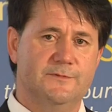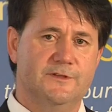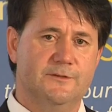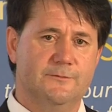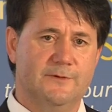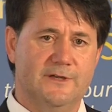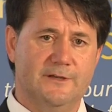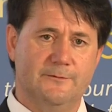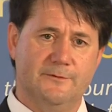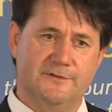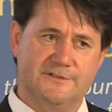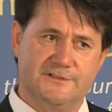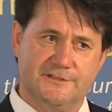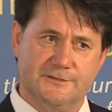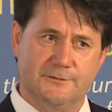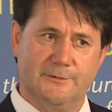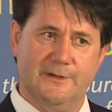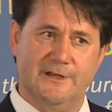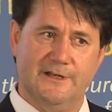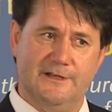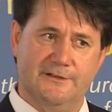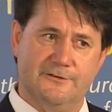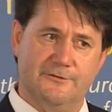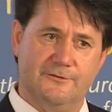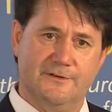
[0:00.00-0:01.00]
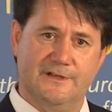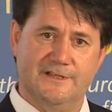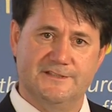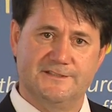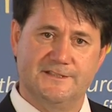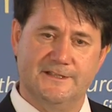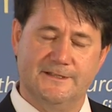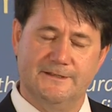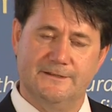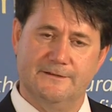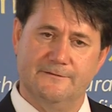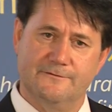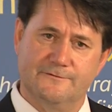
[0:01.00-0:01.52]
by the way, which is quite
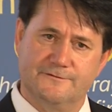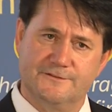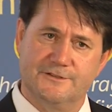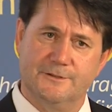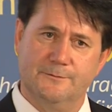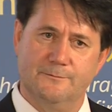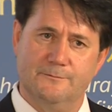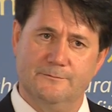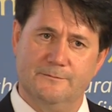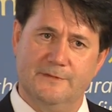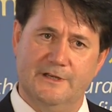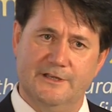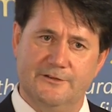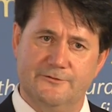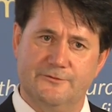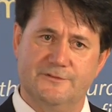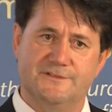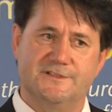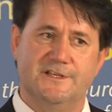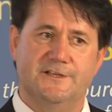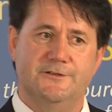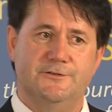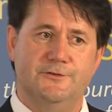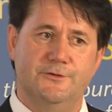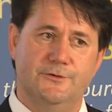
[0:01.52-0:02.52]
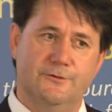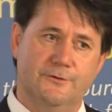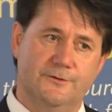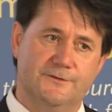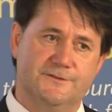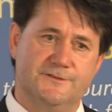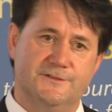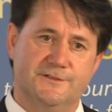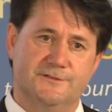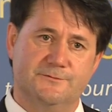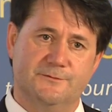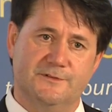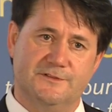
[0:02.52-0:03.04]
interesting, and some interesting
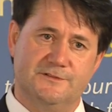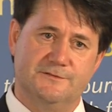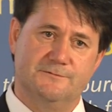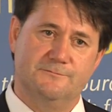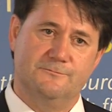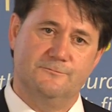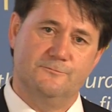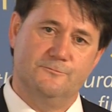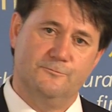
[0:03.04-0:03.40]
nuances which